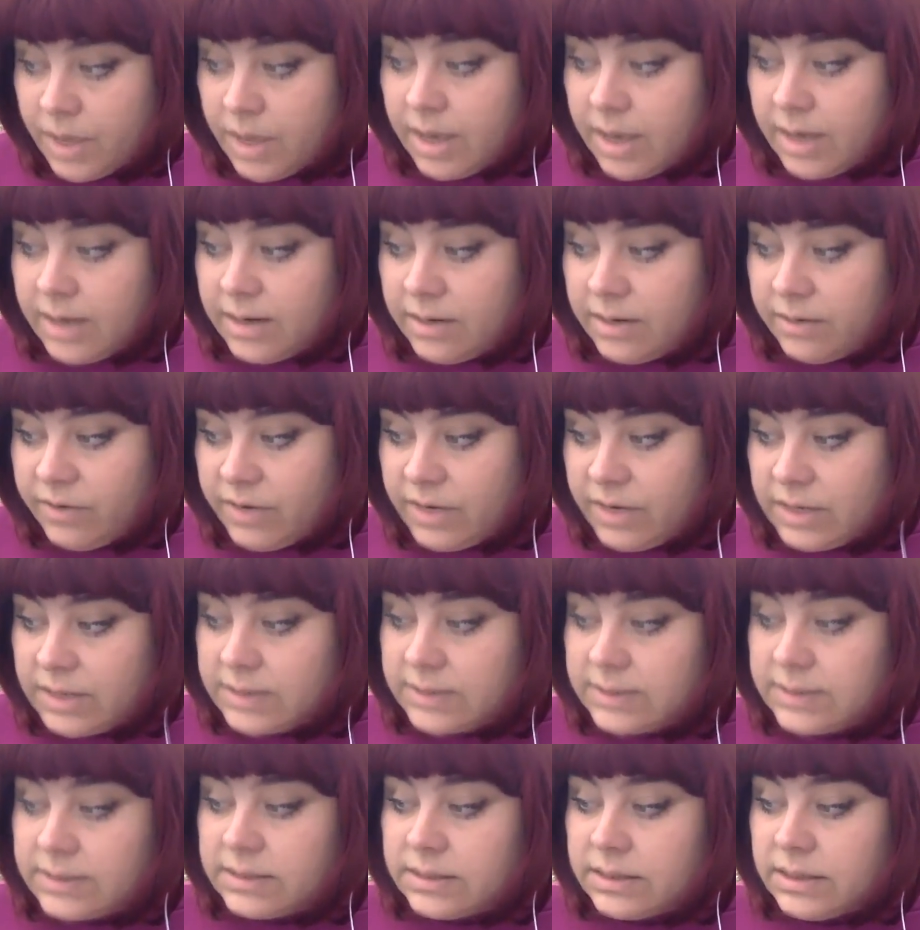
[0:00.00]
And then
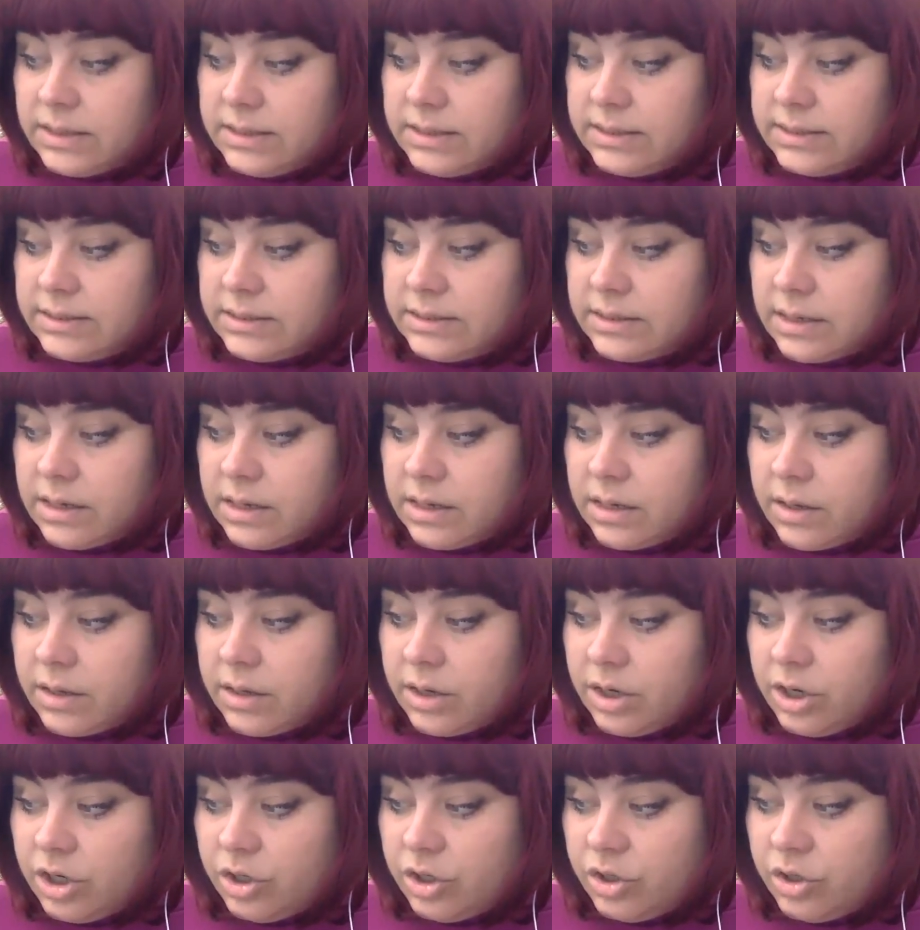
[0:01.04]
Venus is
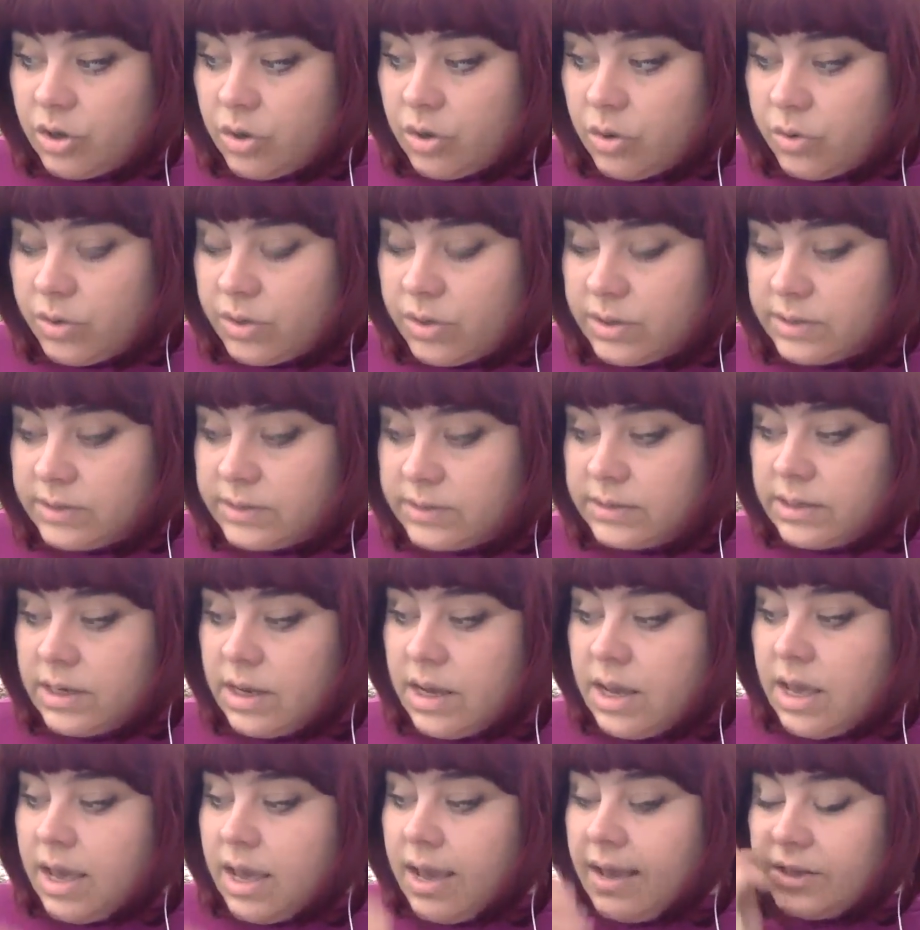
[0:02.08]
in Taurus,
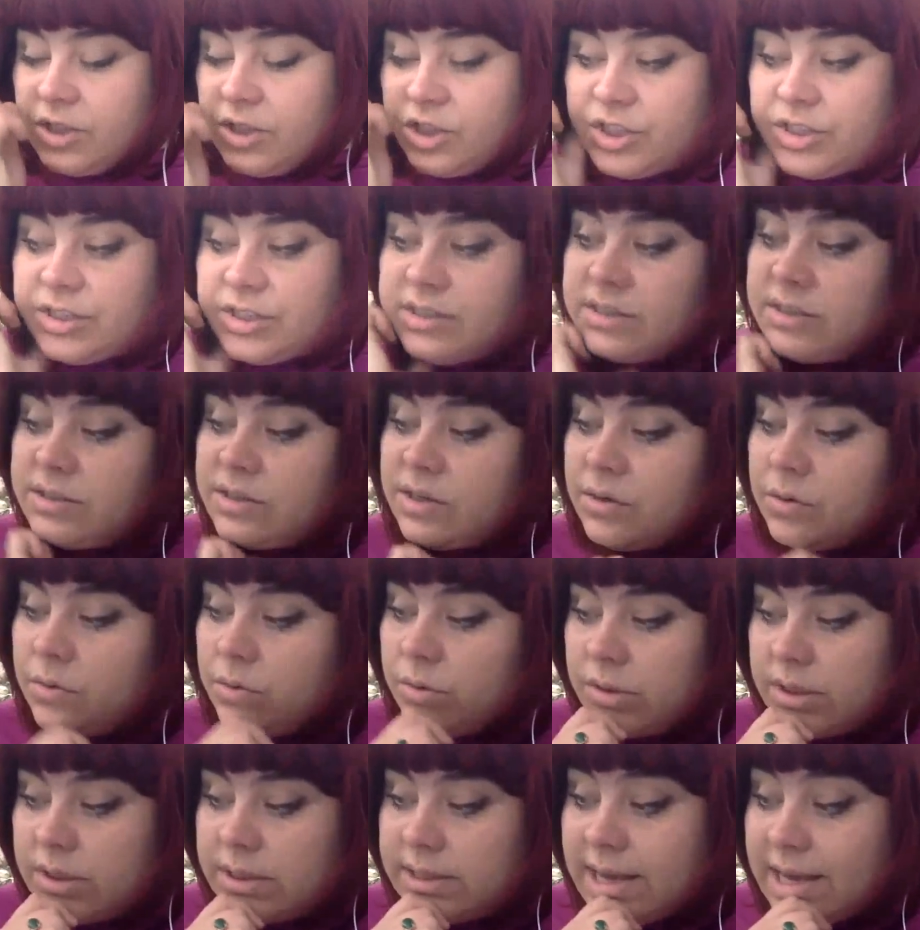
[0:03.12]
and she's
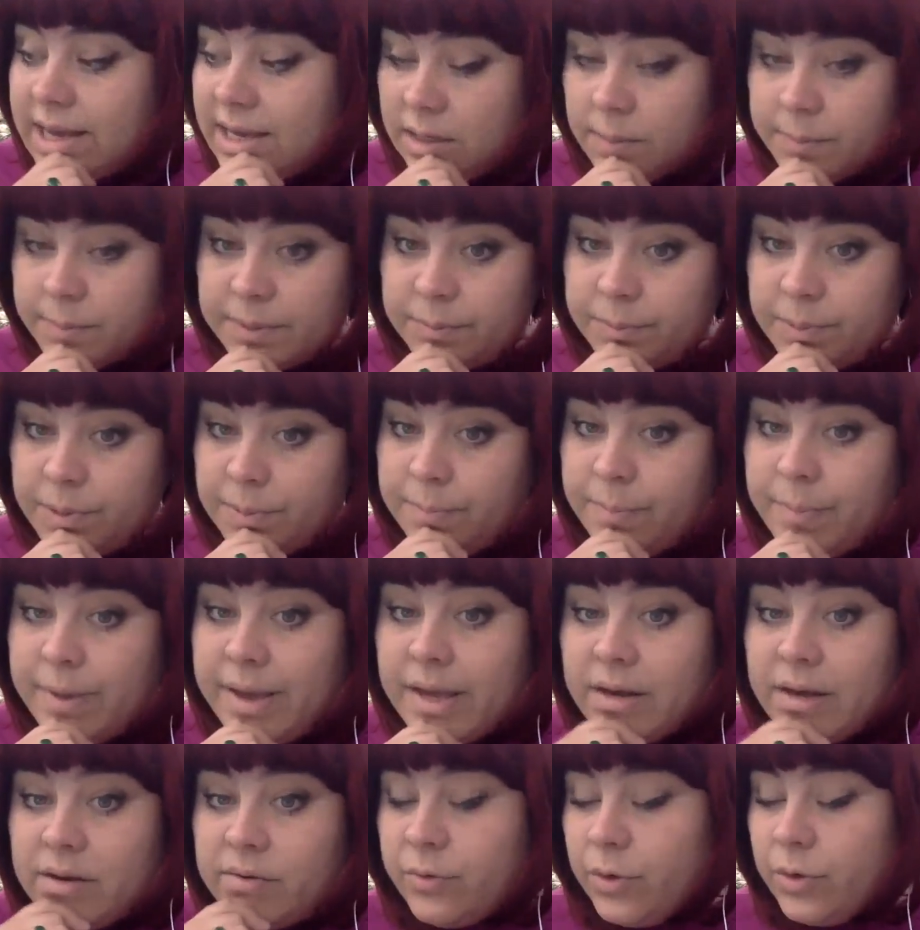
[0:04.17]
still direct but
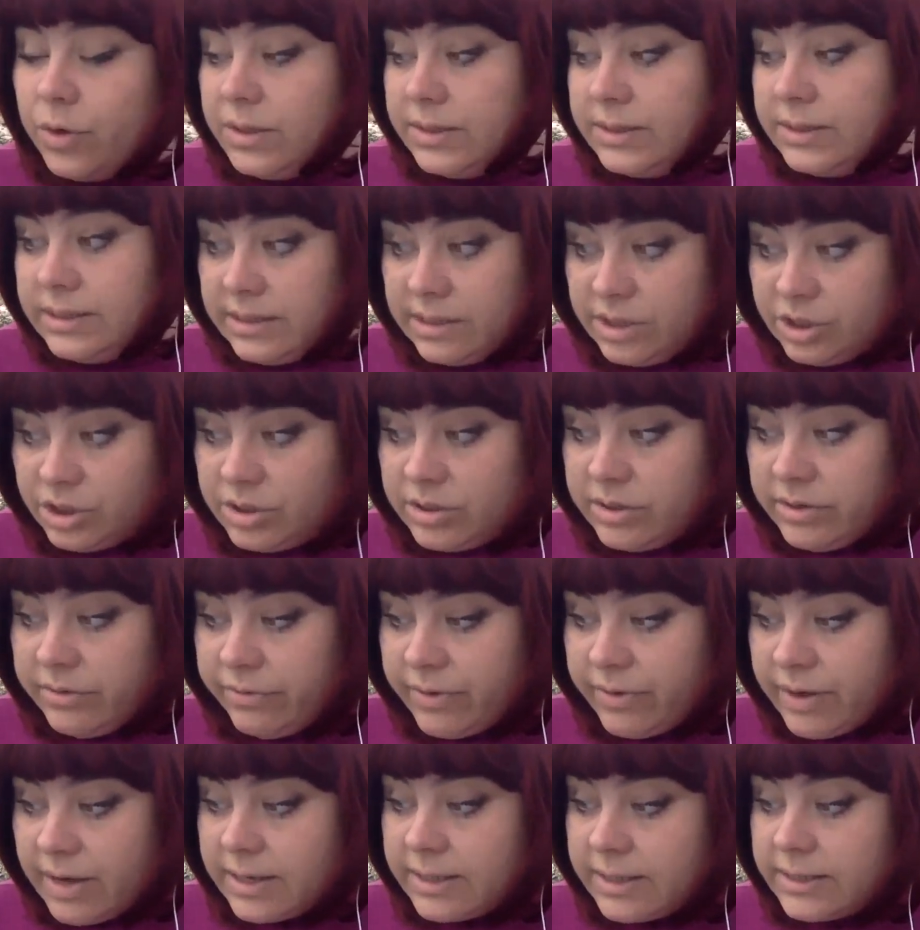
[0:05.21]
preparing for her stationary
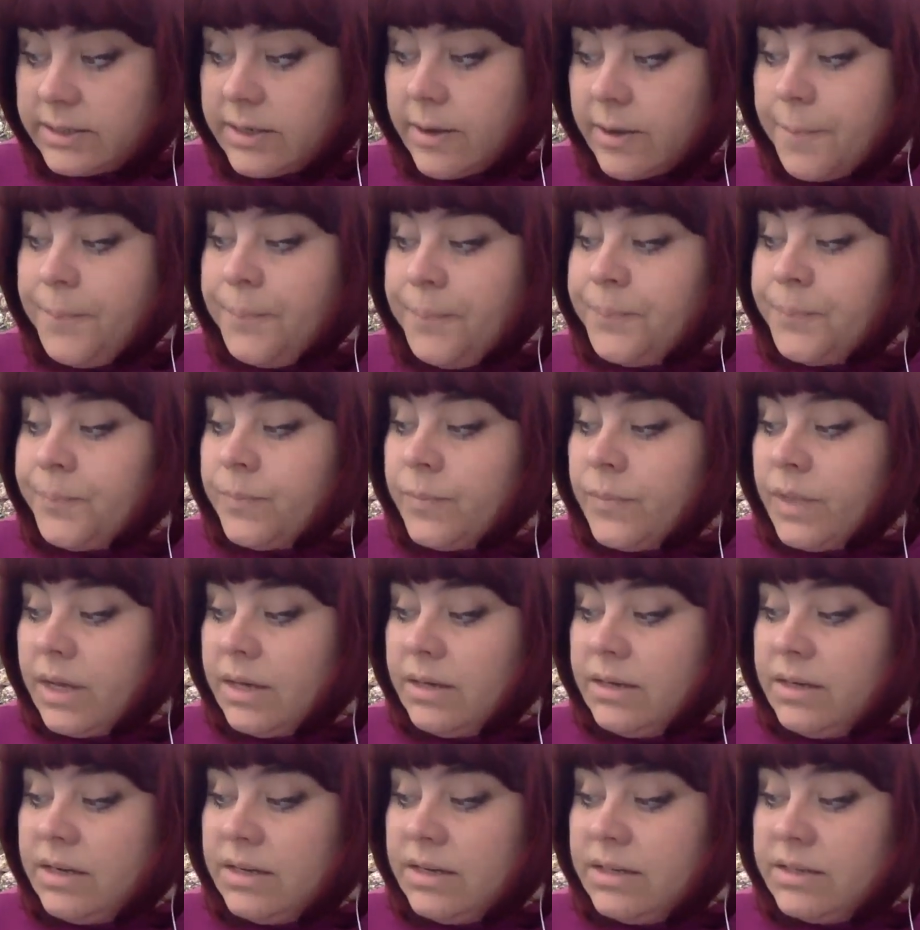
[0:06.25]
phase,
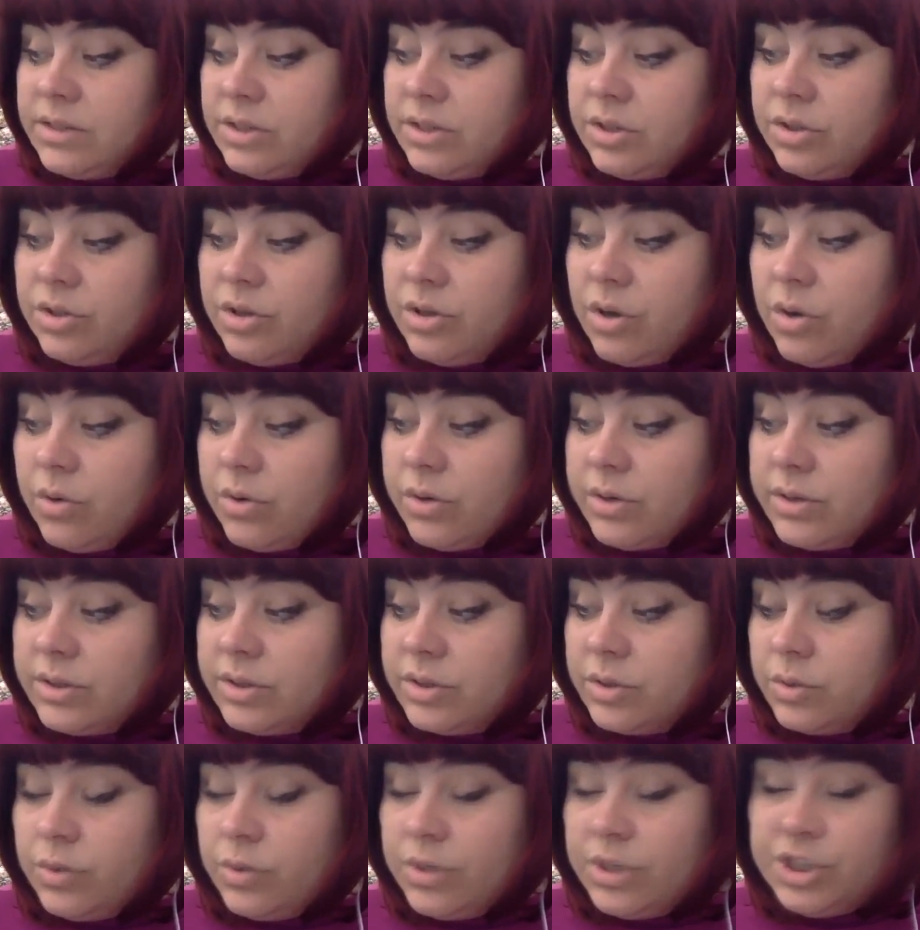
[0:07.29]
and he's in
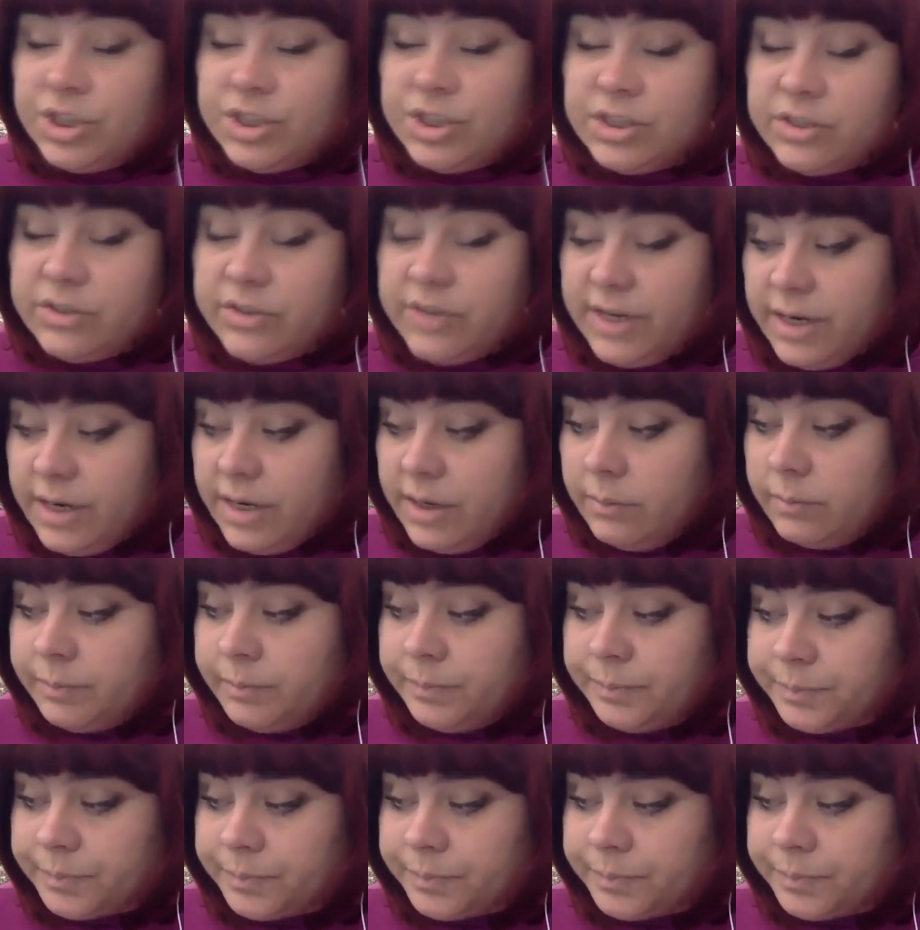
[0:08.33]
Taurus, where she's really